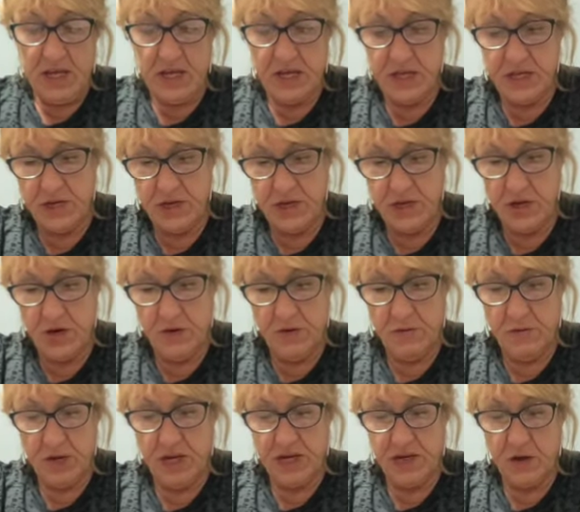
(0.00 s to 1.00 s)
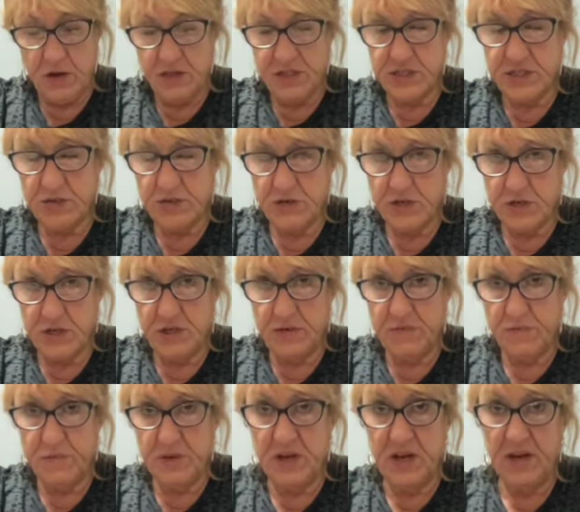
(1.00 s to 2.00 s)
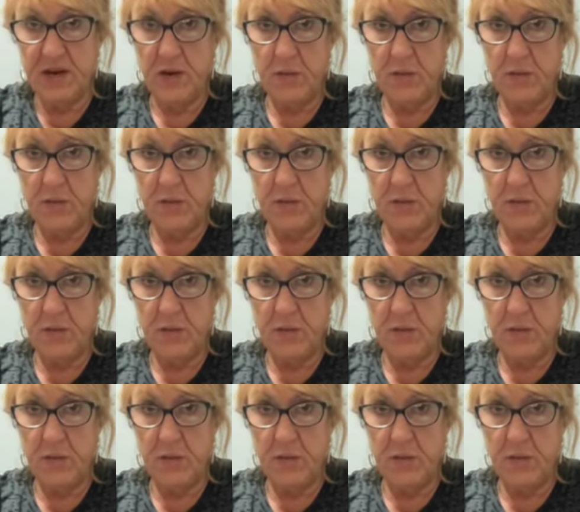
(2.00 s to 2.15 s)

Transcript: It also could be